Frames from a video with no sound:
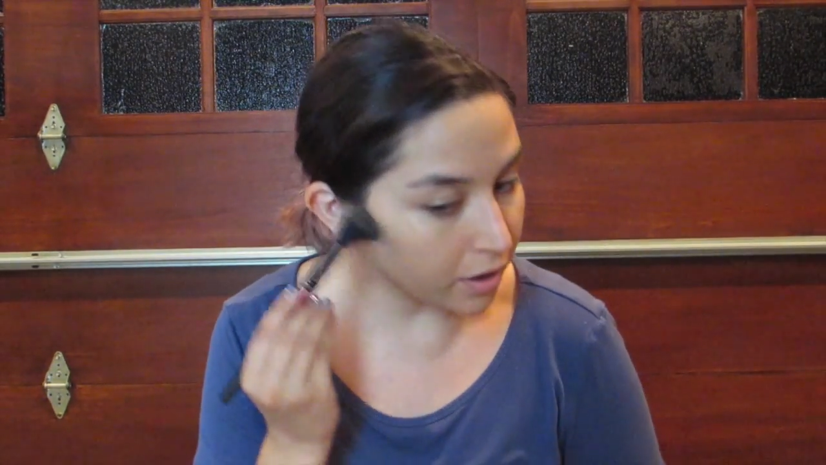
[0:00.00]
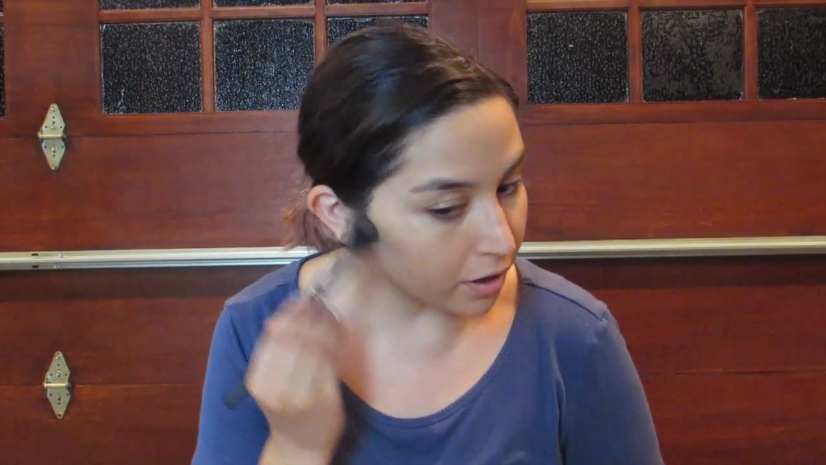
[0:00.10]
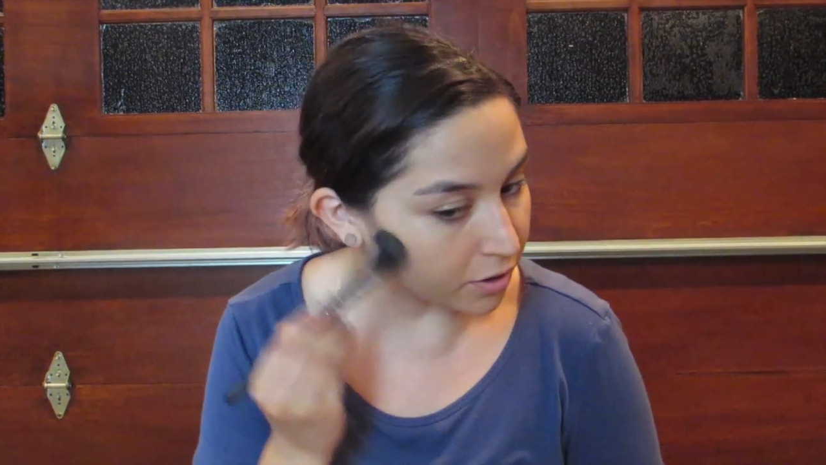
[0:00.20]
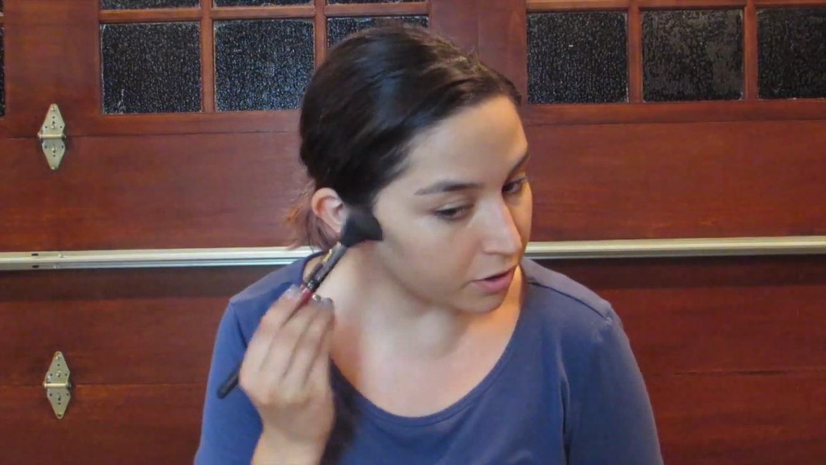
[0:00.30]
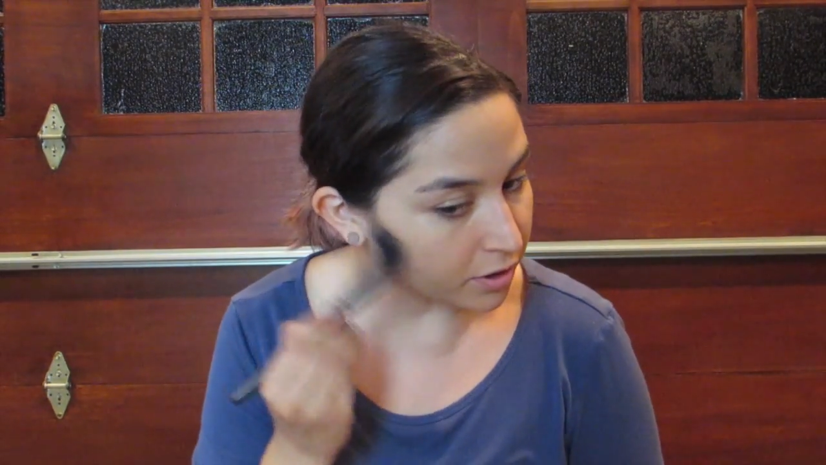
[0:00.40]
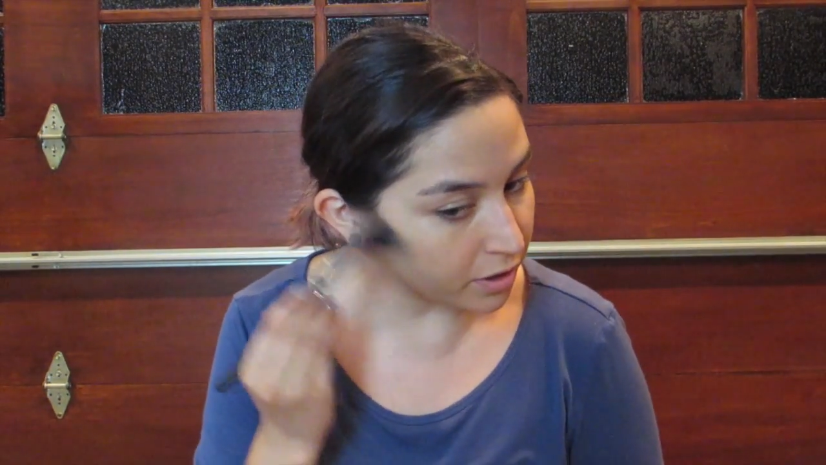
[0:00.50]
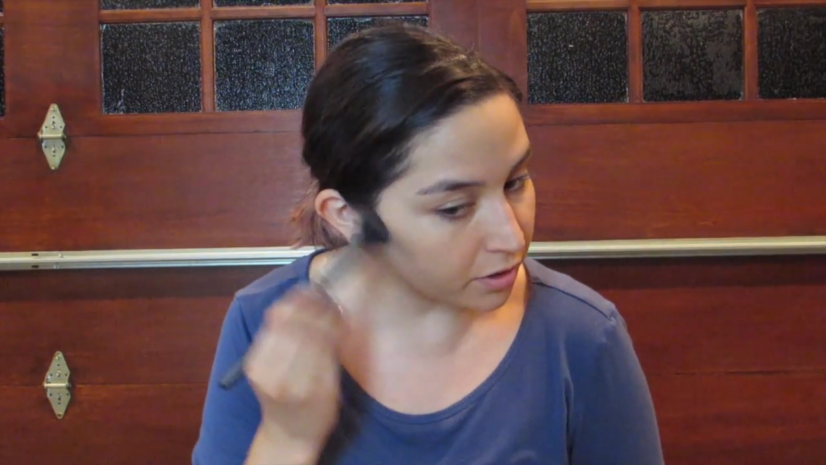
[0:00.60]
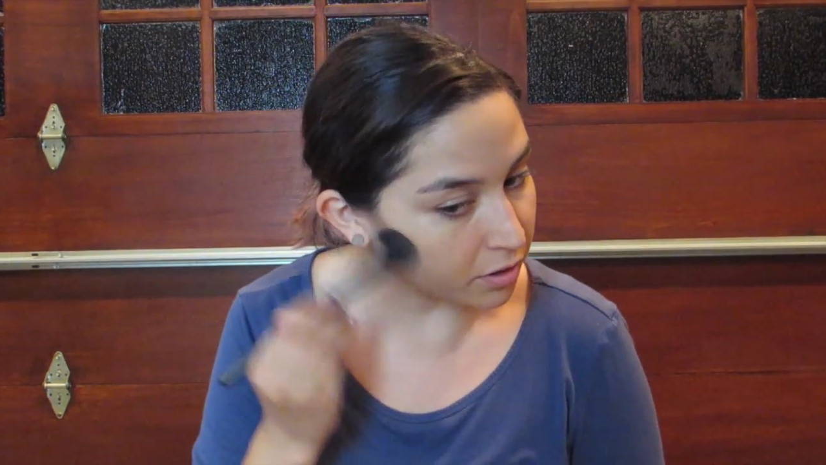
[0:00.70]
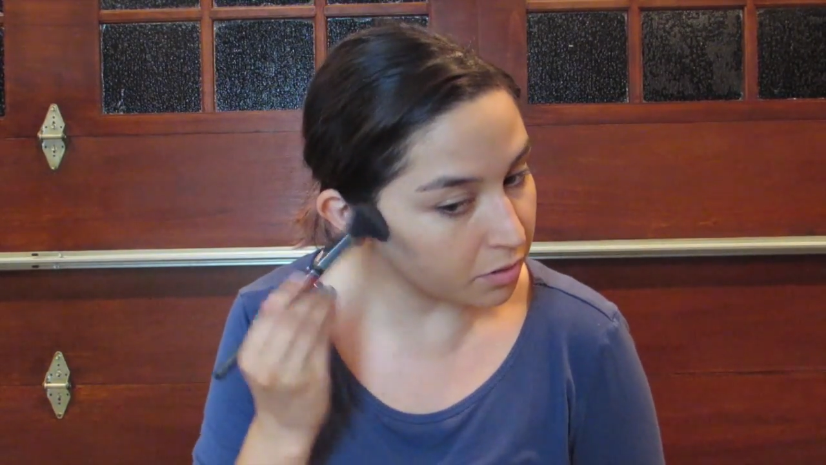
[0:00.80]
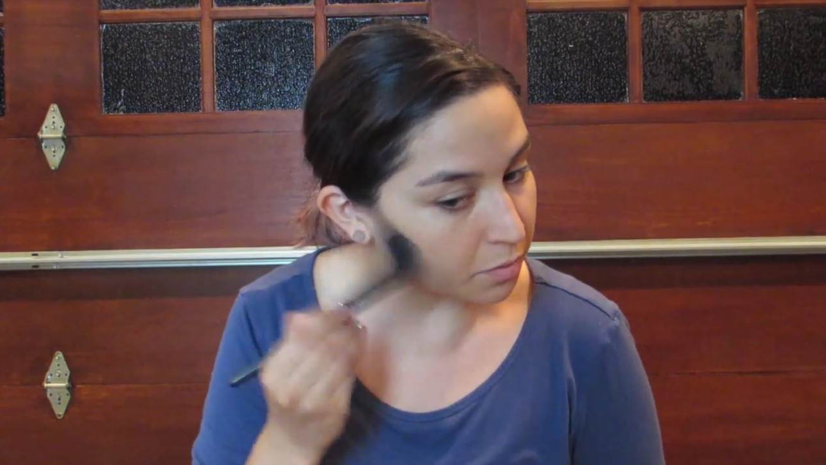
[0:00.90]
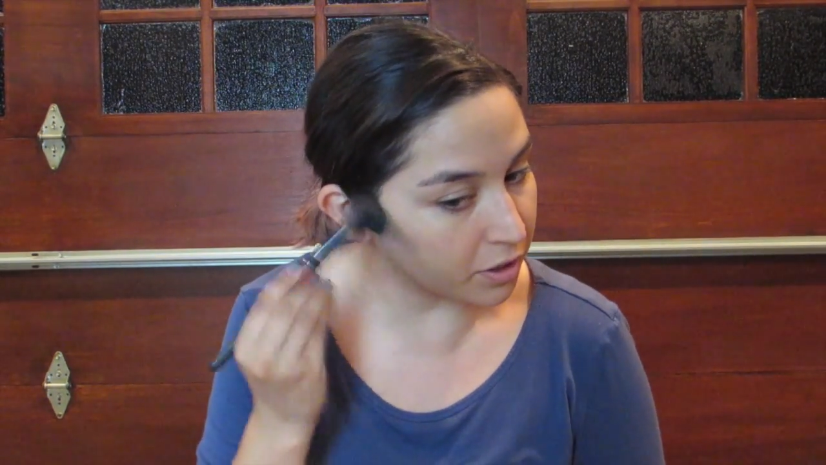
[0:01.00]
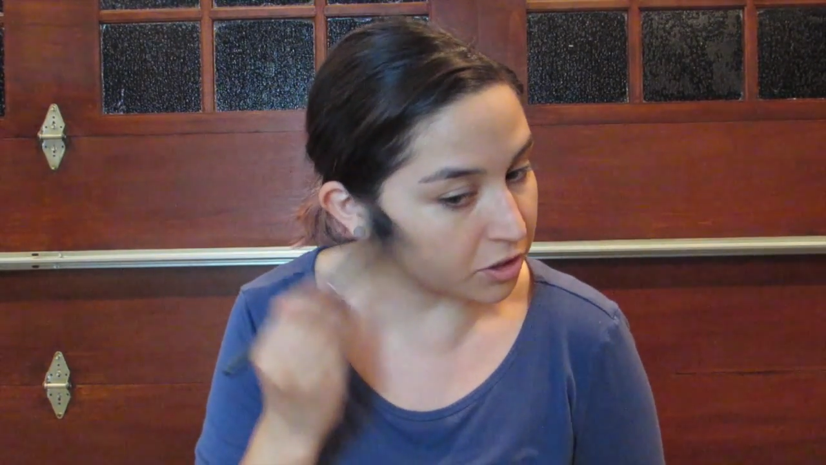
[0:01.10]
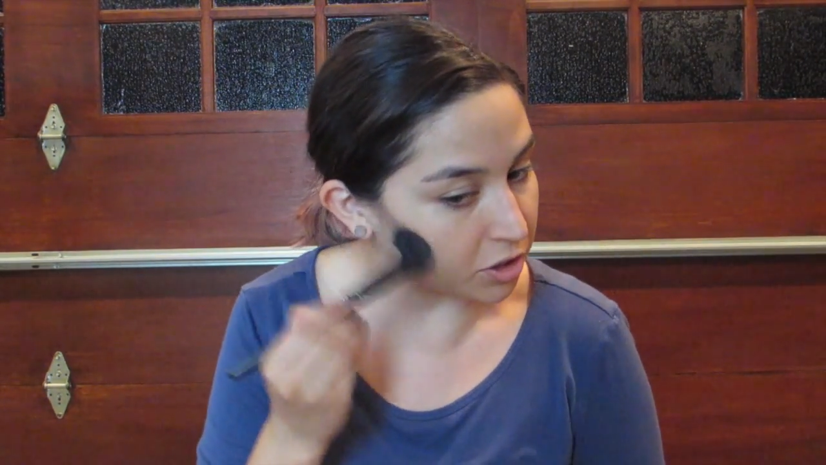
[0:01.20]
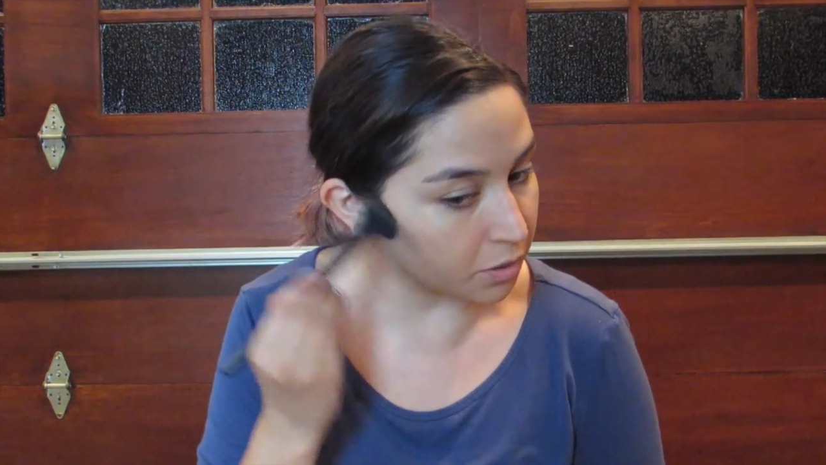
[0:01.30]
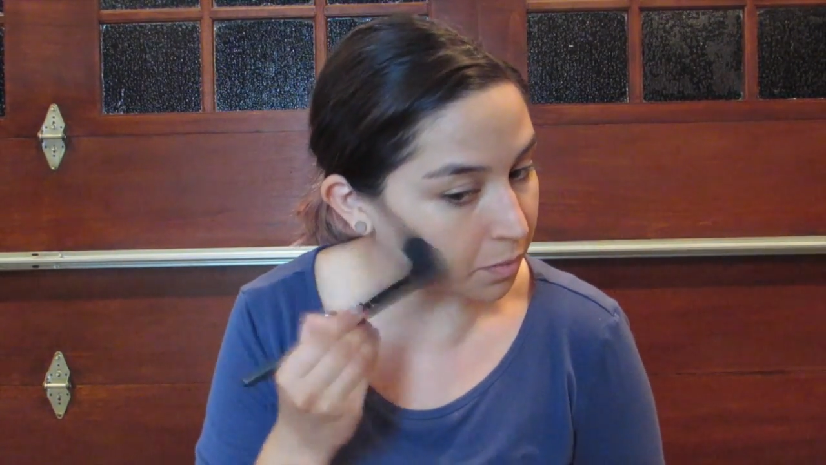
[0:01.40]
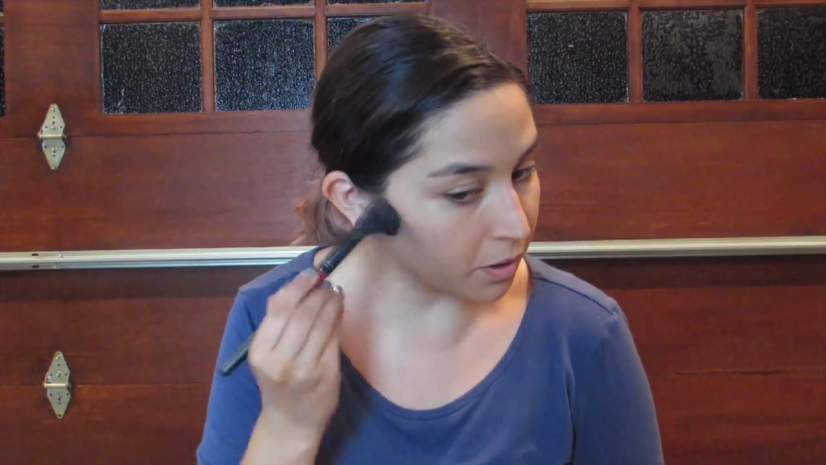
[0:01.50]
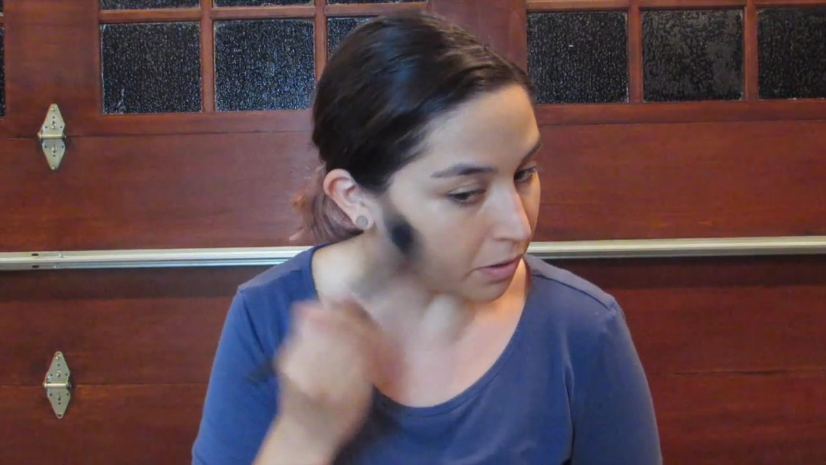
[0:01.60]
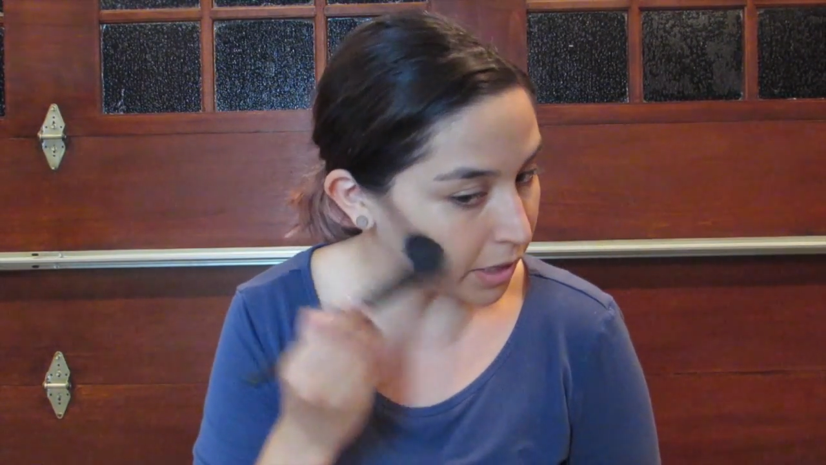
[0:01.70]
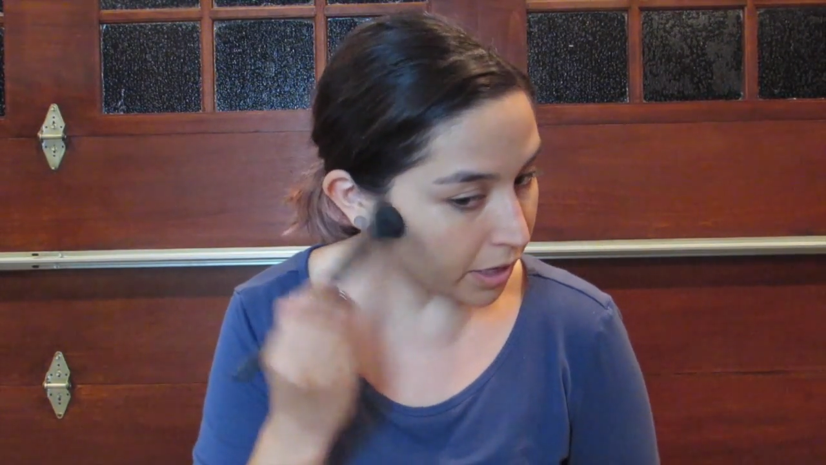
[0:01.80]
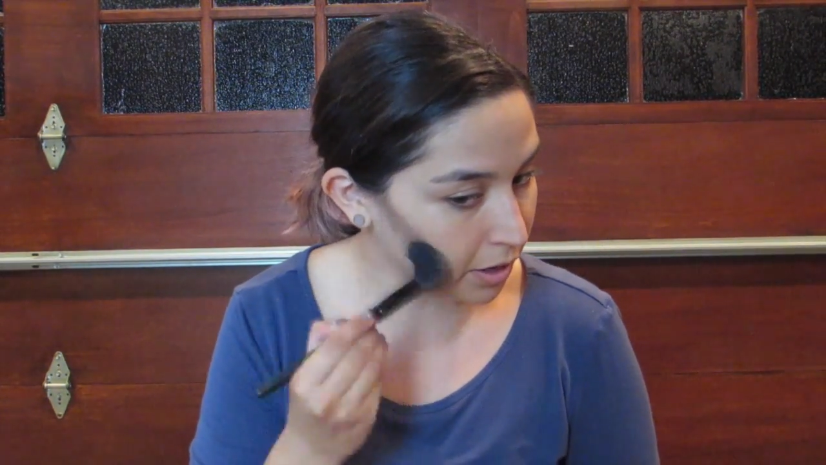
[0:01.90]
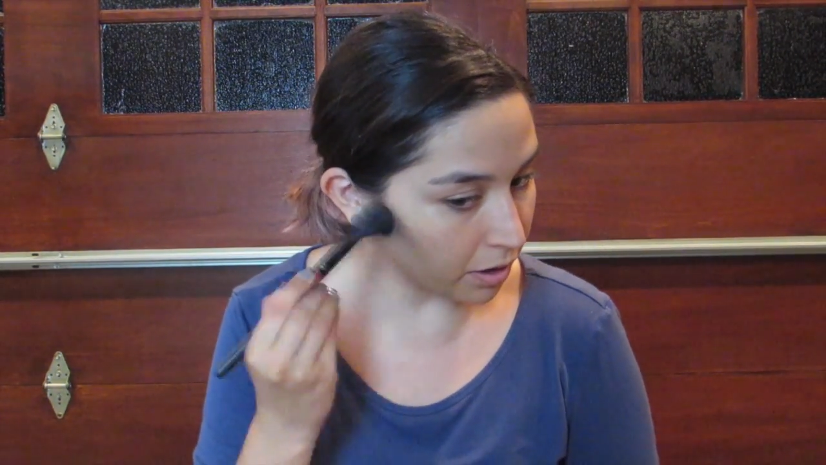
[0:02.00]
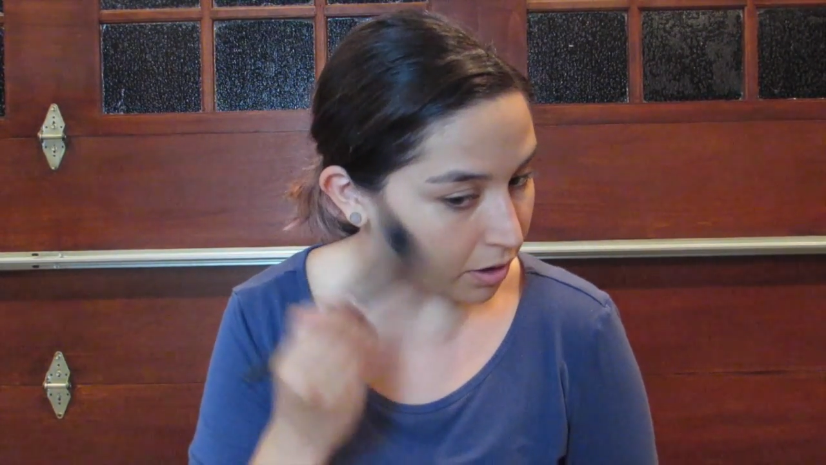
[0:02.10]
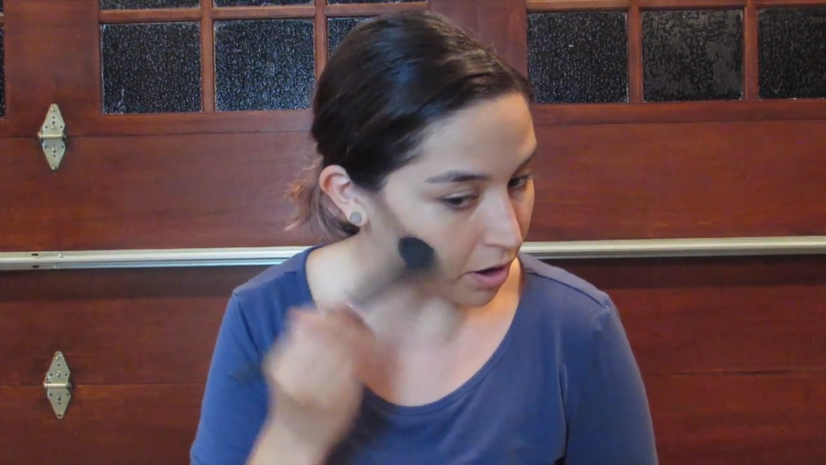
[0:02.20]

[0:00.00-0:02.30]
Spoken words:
underneath my cheekbone here,